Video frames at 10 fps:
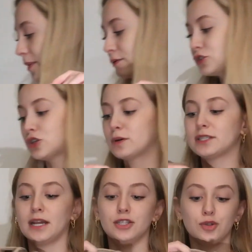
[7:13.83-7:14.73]
I was so
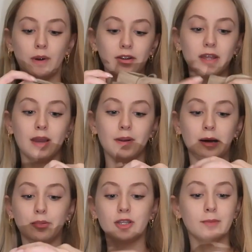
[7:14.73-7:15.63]
excited to wear them, and
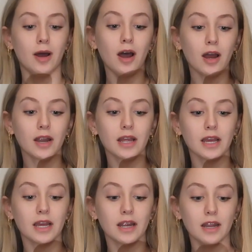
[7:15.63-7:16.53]
I put them on
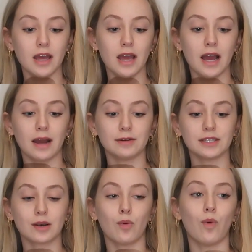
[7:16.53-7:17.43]
and I was
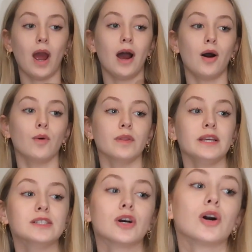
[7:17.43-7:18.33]
like, wow,
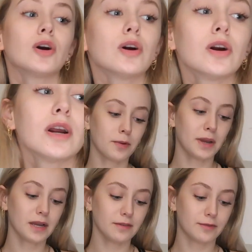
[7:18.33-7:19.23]
these hurt. Going
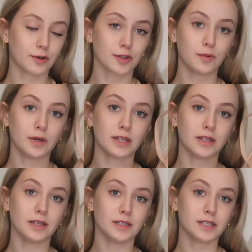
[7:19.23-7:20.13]
back and forth
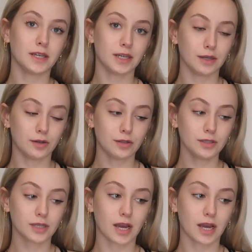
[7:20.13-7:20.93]
with these heels.